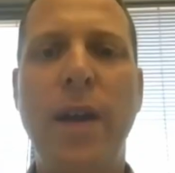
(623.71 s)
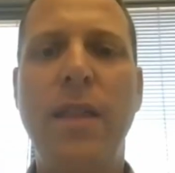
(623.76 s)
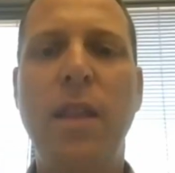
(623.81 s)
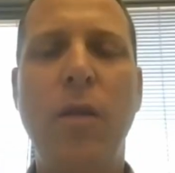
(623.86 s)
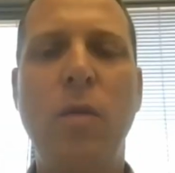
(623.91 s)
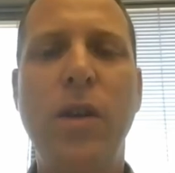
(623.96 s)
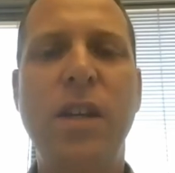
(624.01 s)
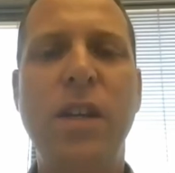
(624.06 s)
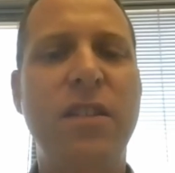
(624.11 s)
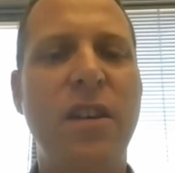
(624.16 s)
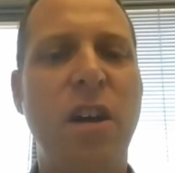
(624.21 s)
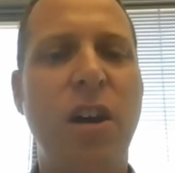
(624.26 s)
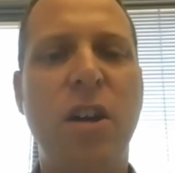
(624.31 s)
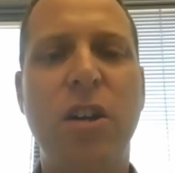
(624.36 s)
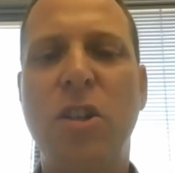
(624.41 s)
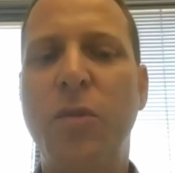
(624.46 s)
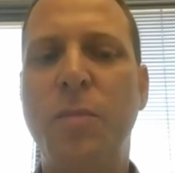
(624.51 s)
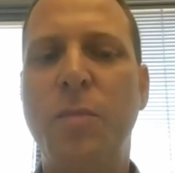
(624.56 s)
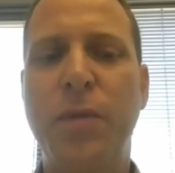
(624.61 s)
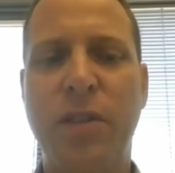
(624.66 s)
now it's
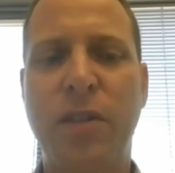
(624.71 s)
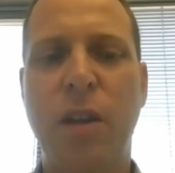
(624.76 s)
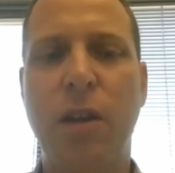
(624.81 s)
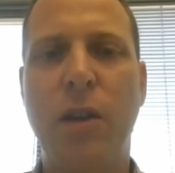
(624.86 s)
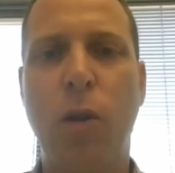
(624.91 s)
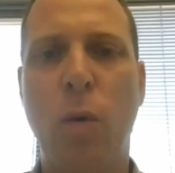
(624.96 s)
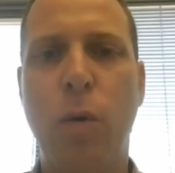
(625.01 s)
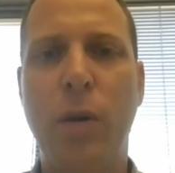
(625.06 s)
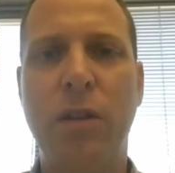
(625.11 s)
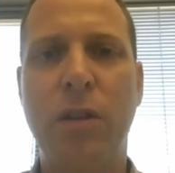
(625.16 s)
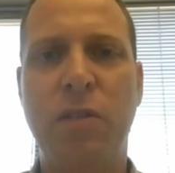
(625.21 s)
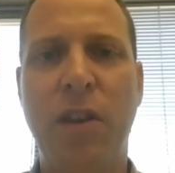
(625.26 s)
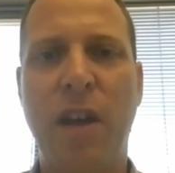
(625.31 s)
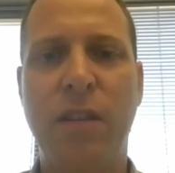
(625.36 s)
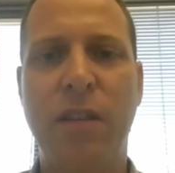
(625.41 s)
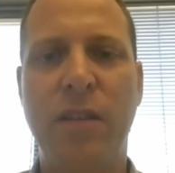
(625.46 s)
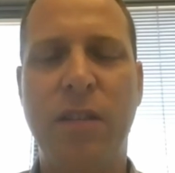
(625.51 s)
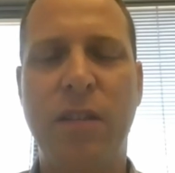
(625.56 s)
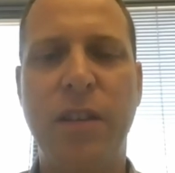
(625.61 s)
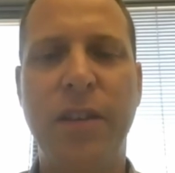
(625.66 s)
100% local
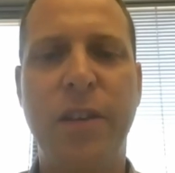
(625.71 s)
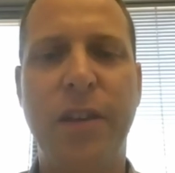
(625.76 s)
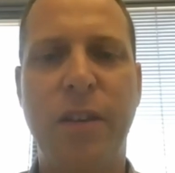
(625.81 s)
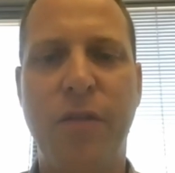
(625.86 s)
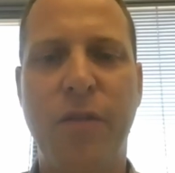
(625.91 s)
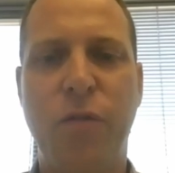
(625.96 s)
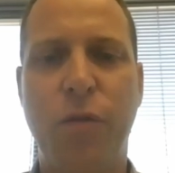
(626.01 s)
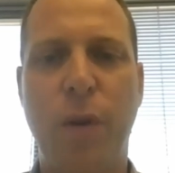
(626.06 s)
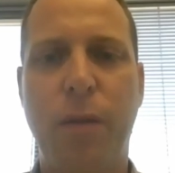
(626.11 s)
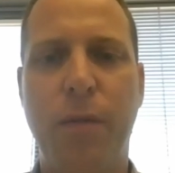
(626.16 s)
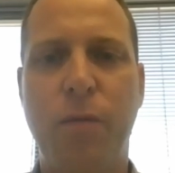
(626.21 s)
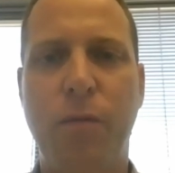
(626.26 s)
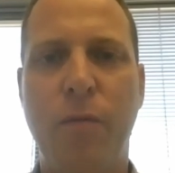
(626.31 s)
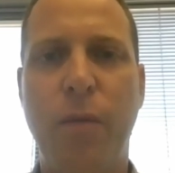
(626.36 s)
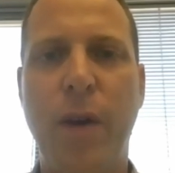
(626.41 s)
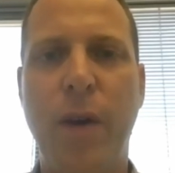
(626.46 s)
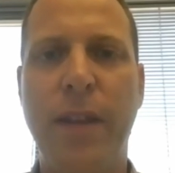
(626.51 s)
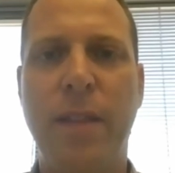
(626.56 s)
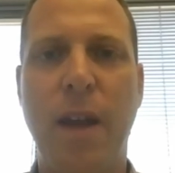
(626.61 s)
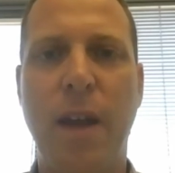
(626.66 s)
talent okay. in Israel
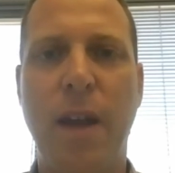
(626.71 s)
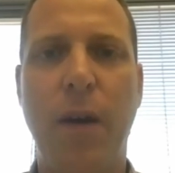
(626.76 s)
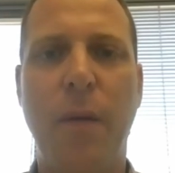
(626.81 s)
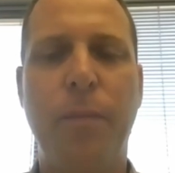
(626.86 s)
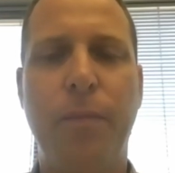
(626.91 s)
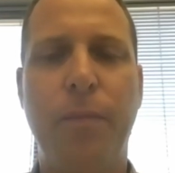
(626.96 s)
right now.